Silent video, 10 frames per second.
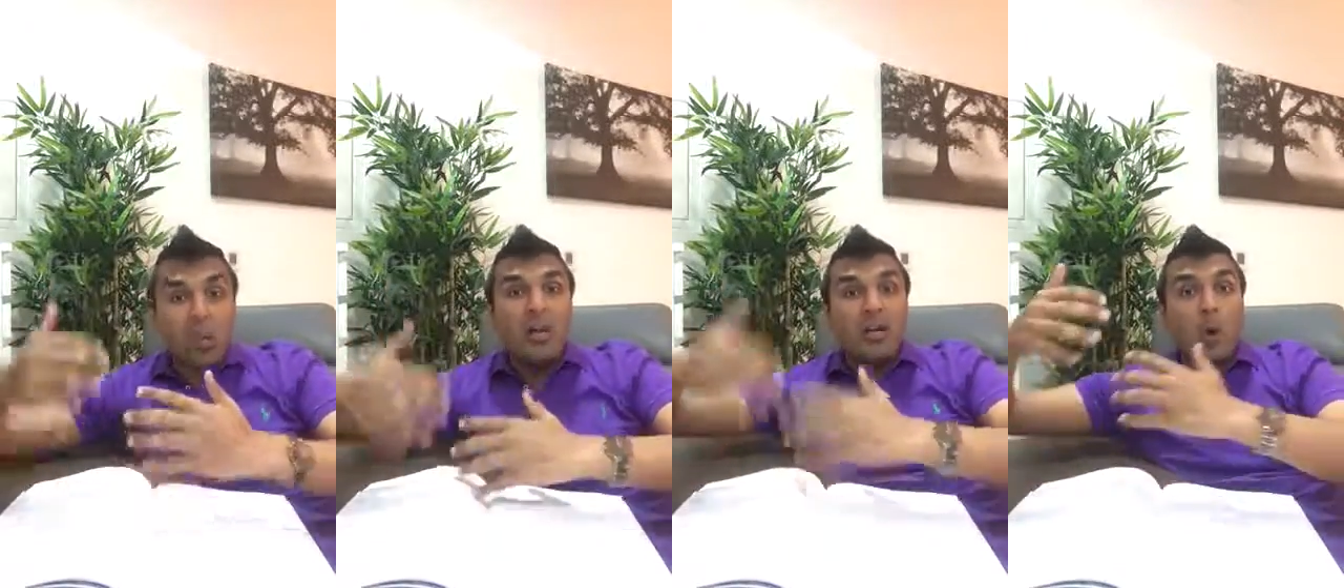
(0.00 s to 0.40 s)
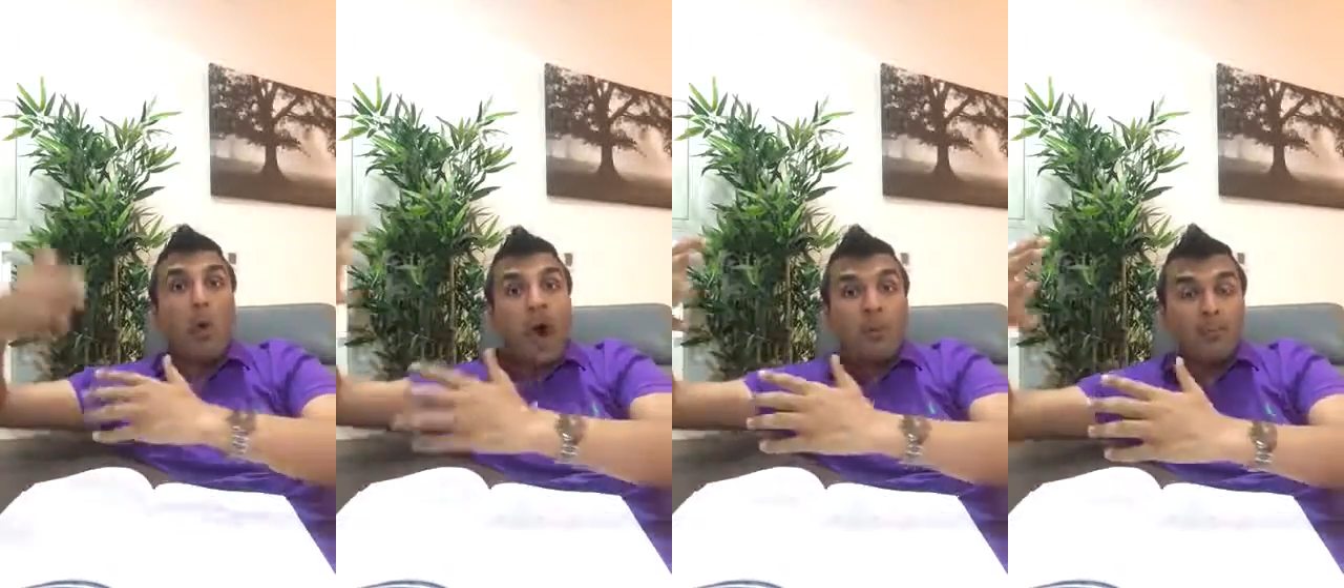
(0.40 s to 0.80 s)
will
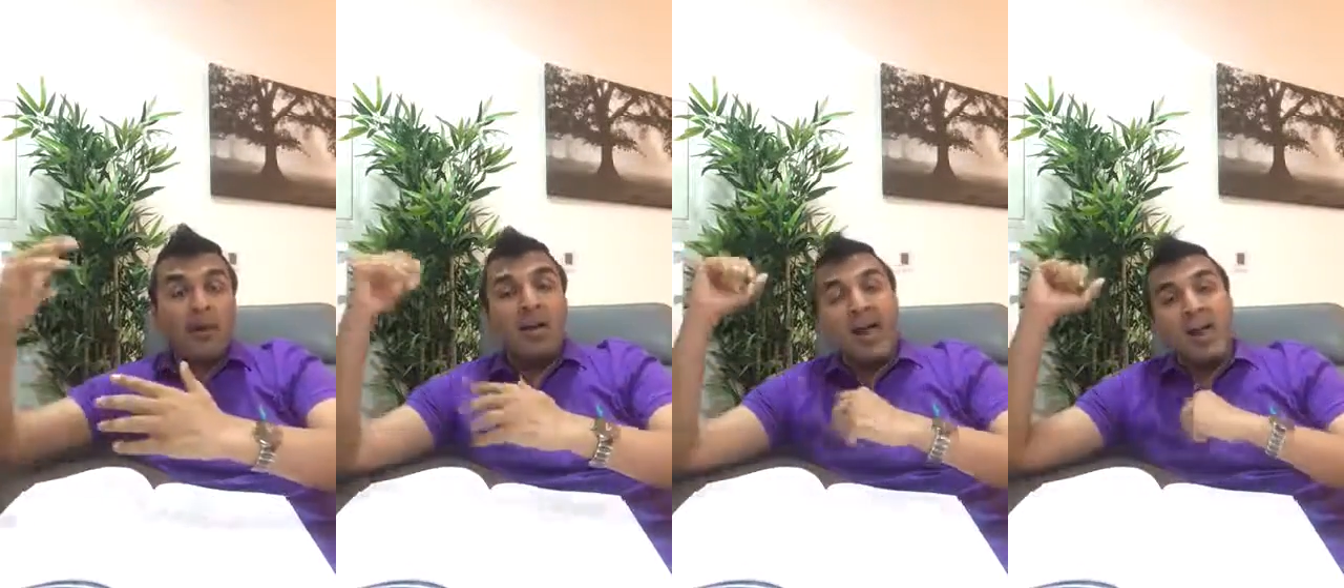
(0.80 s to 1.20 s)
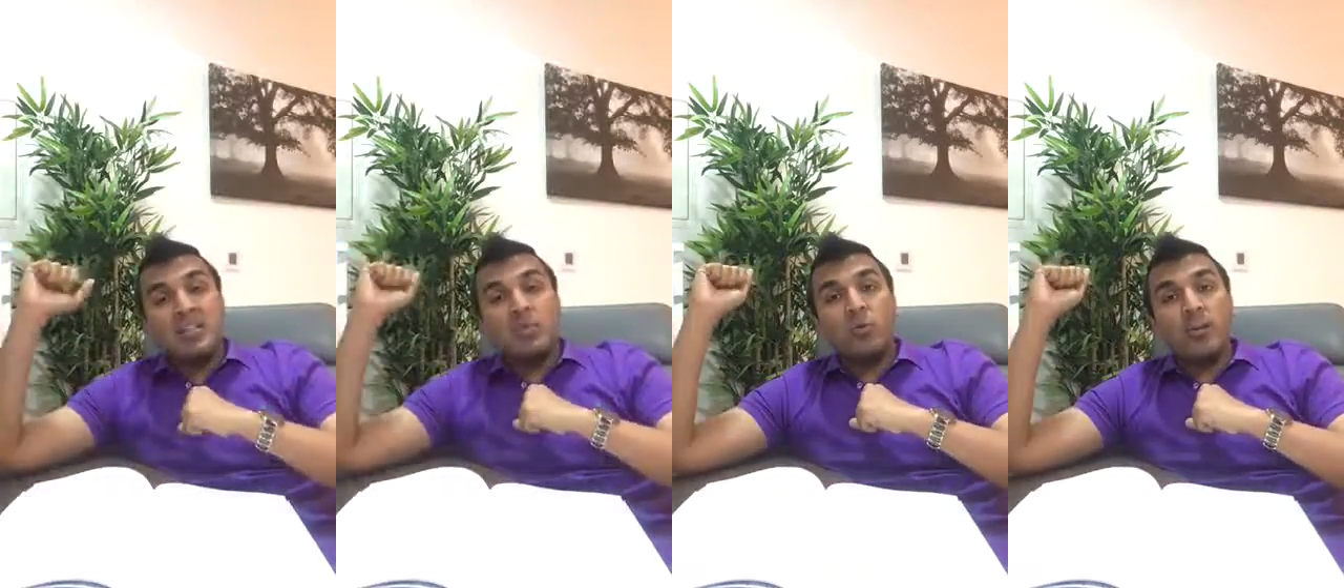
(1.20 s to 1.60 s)
go up
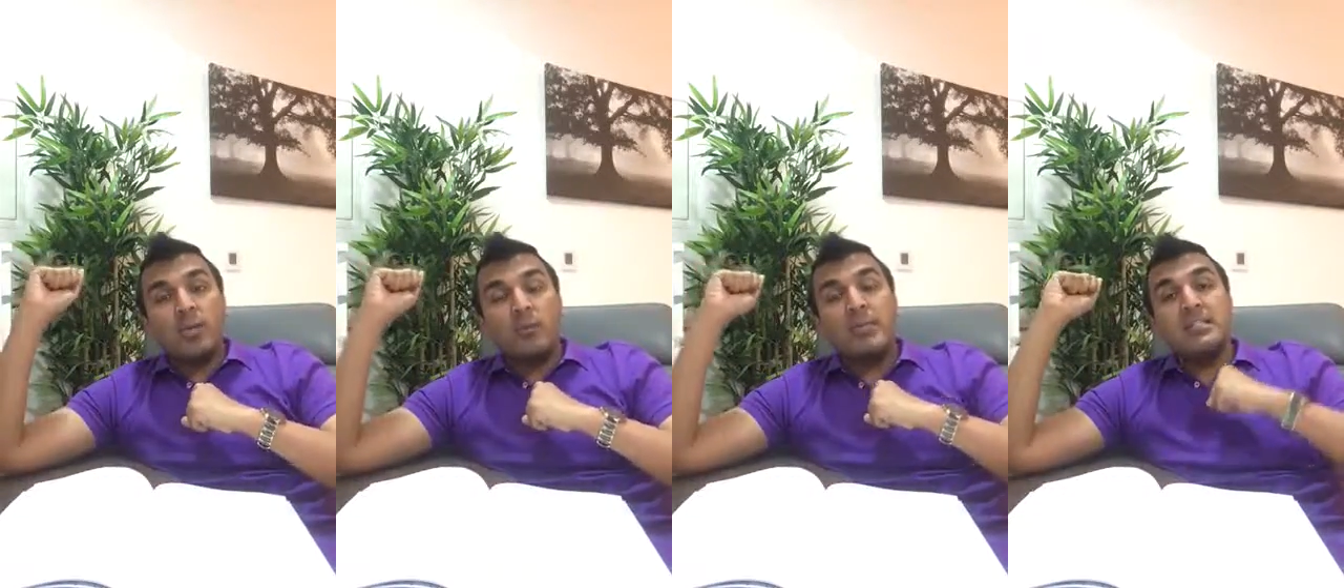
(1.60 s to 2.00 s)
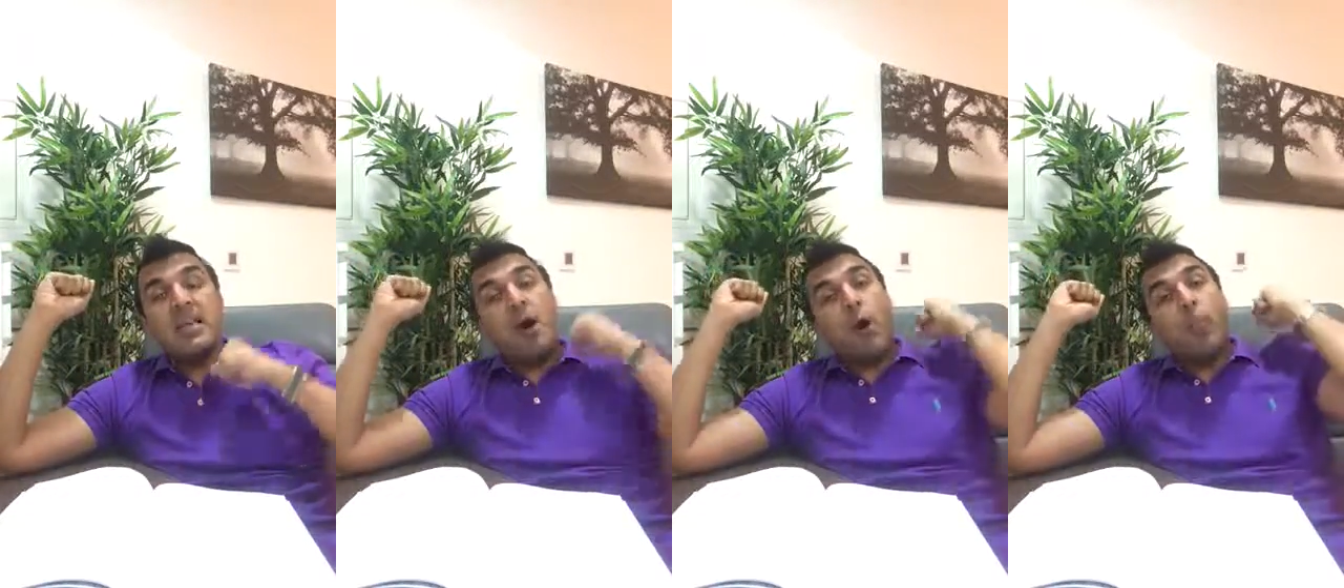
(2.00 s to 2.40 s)
as you increase